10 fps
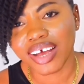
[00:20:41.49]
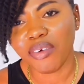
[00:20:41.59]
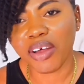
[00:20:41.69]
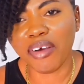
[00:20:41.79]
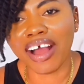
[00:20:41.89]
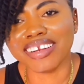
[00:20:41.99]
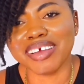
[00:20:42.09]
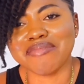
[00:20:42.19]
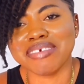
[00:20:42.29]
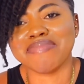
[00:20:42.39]
What
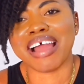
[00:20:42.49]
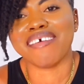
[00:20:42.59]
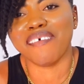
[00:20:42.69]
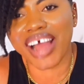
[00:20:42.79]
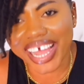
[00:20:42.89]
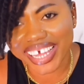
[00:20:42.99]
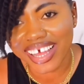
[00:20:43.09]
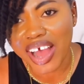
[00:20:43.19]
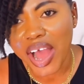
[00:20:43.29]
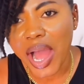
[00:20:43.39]
do you mean by why?
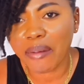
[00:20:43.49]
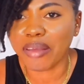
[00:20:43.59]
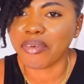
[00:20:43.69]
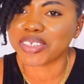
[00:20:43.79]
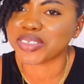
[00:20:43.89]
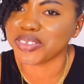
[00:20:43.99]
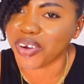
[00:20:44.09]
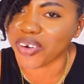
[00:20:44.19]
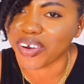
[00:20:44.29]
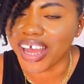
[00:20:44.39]
How am I supposed to
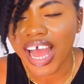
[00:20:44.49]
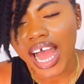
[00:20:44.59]
know?